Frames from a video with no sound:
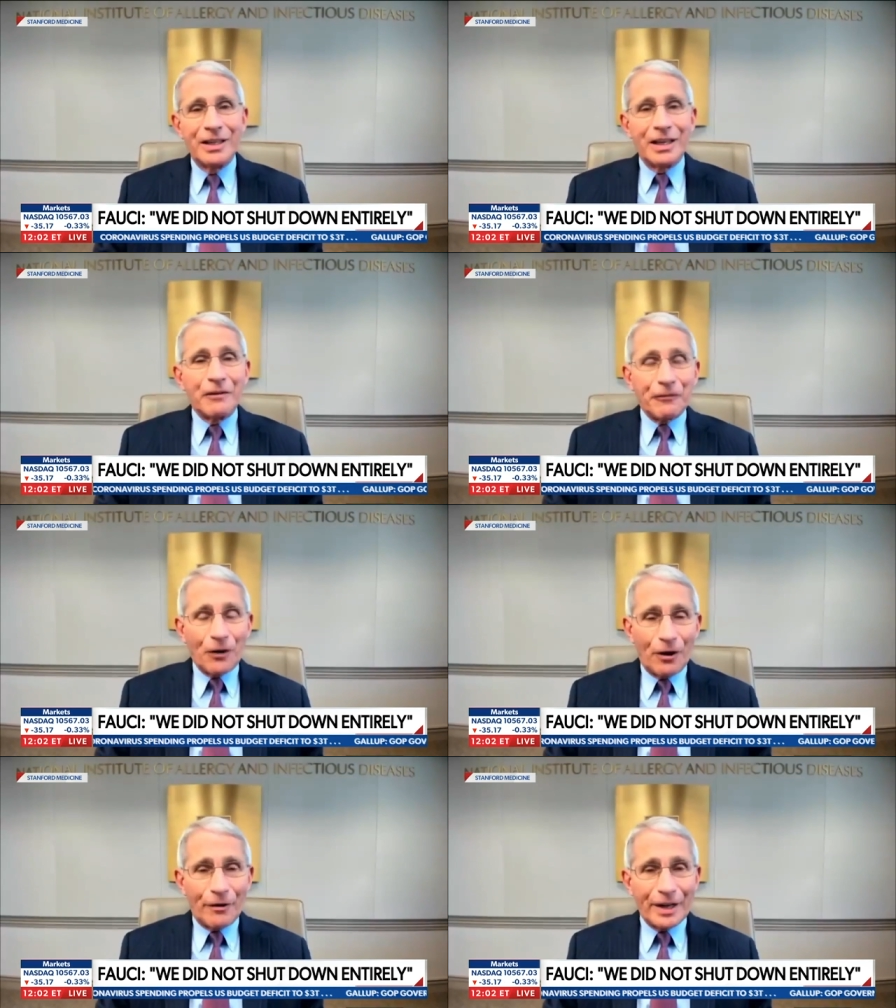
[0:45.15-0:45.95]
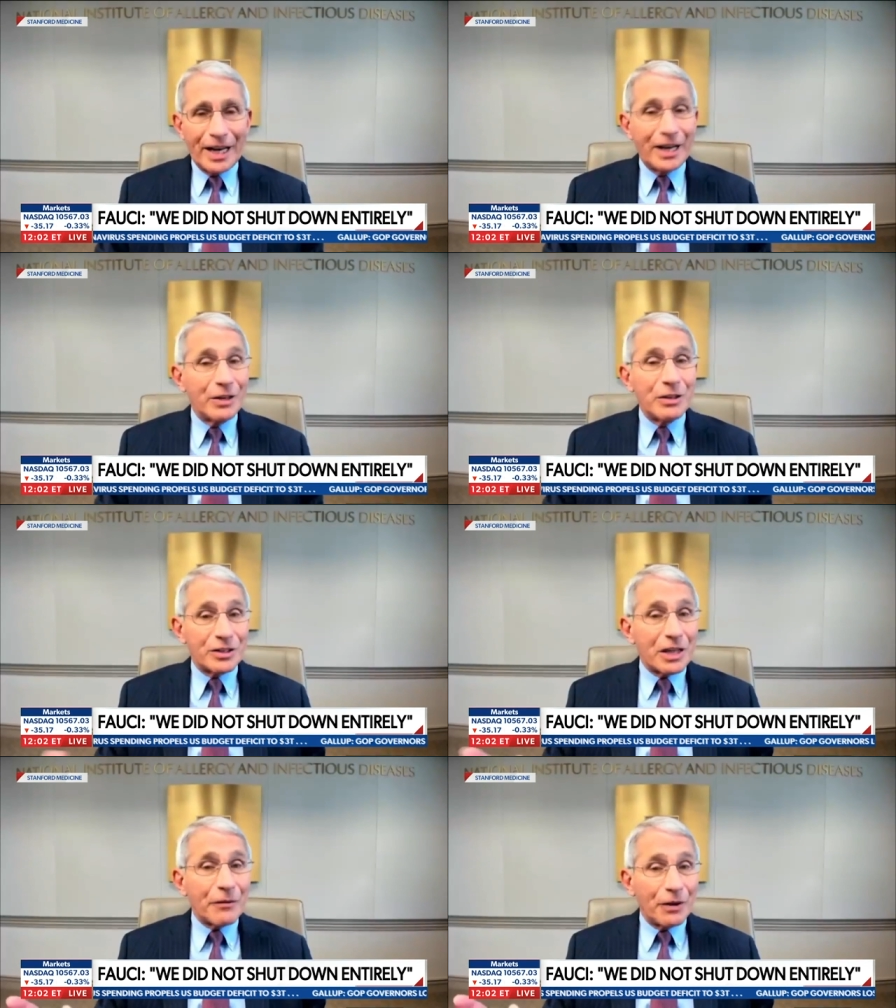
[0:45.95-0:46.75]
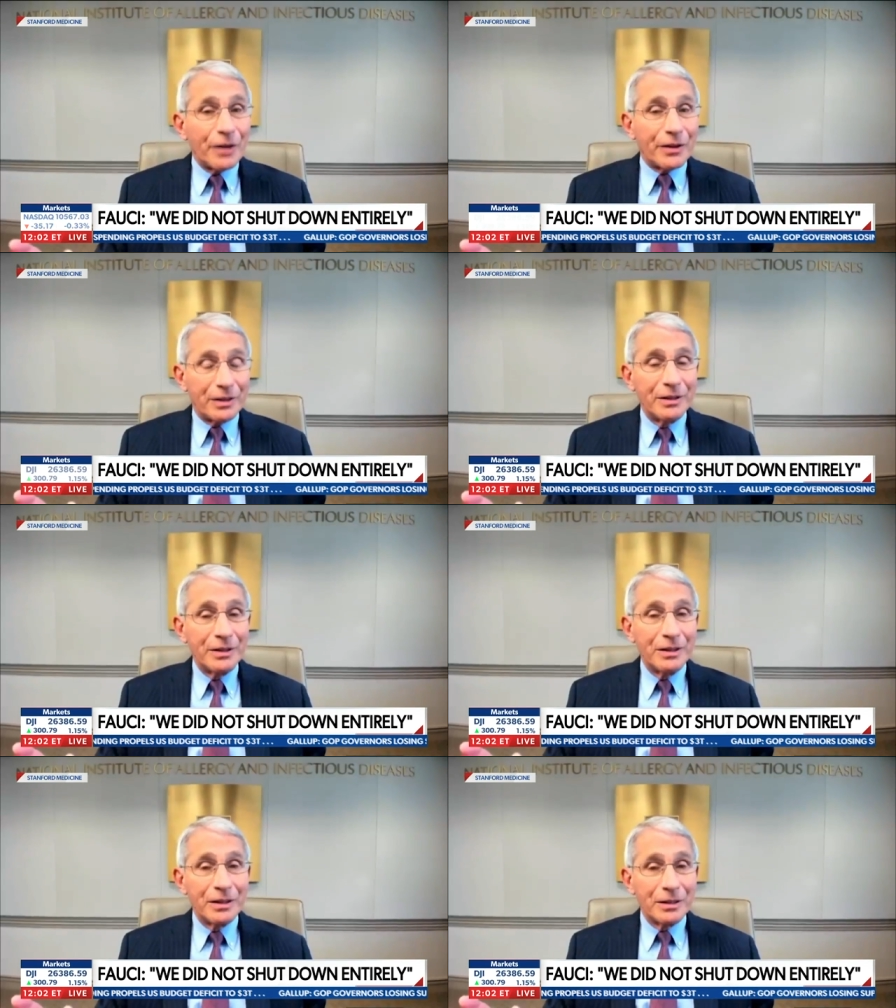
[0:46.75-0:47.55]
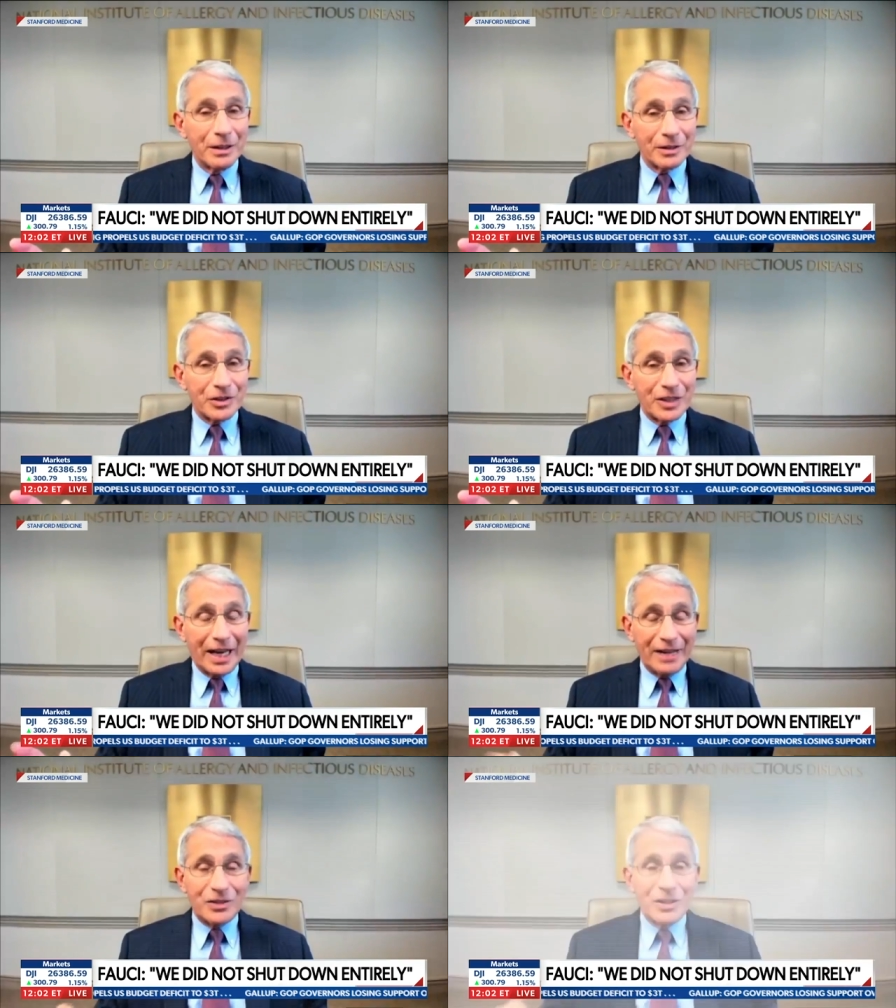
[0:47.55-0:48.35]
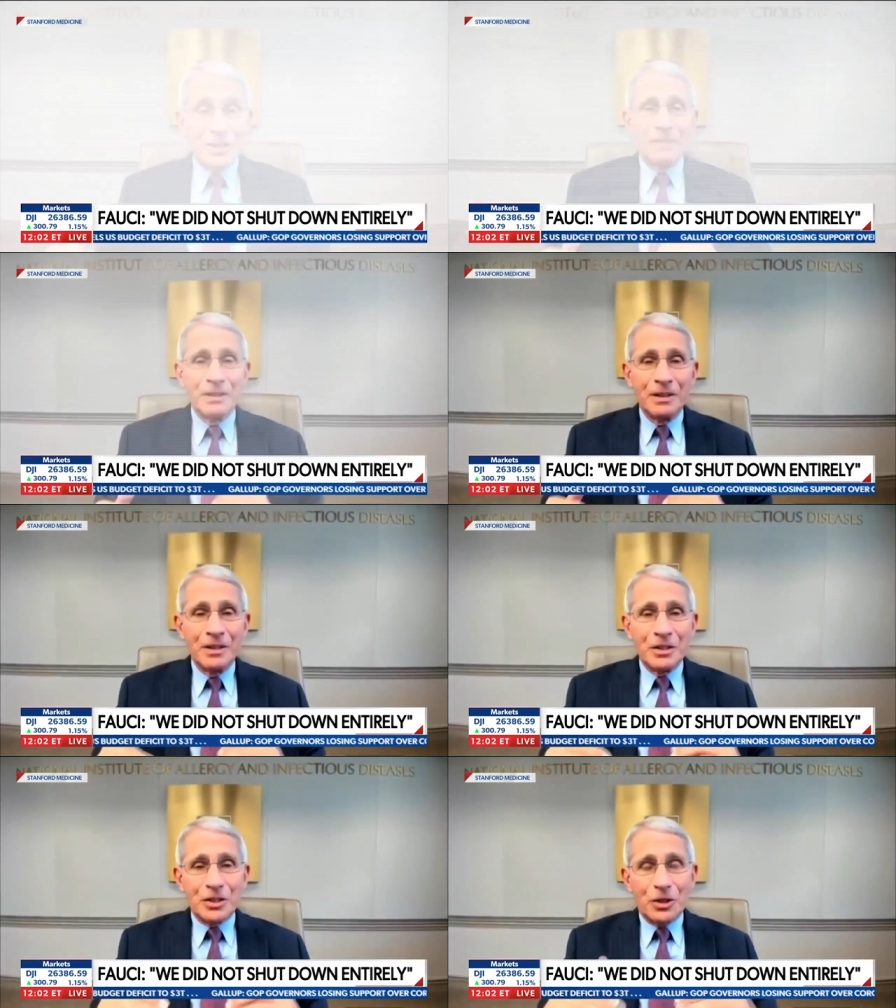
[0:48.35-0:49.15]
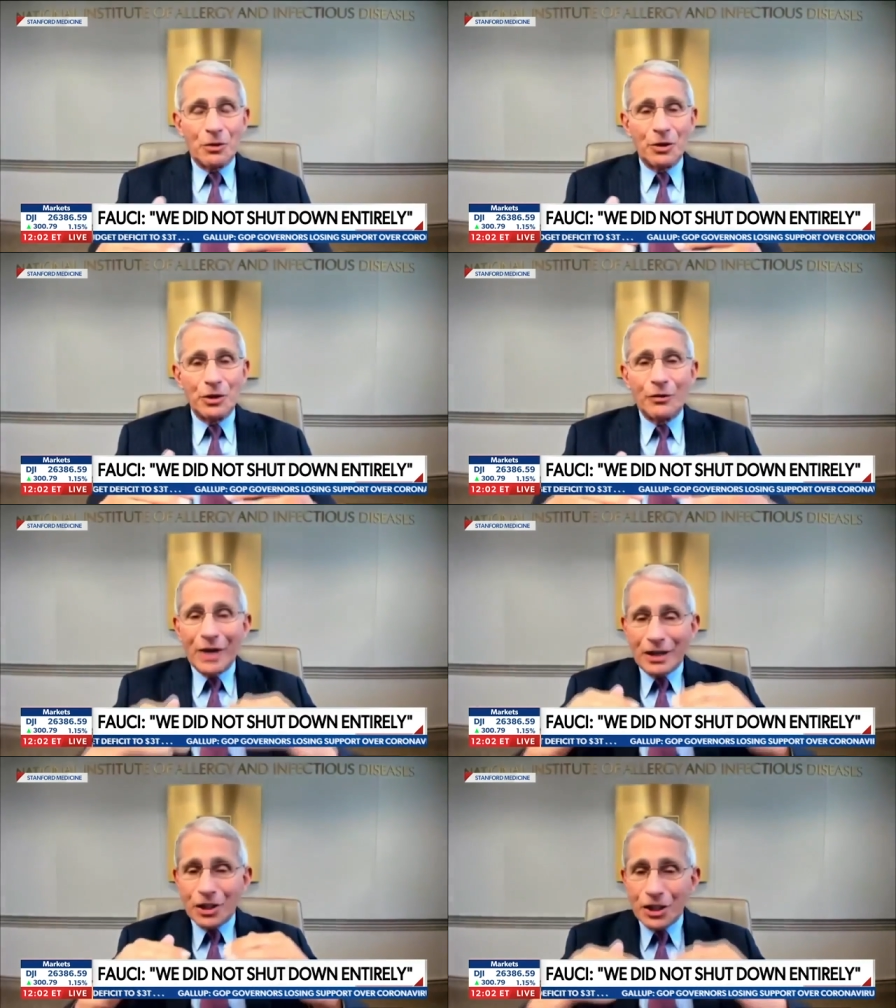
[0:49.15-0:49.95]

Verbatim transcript: in Florida, and in several other uh, states. So you've got to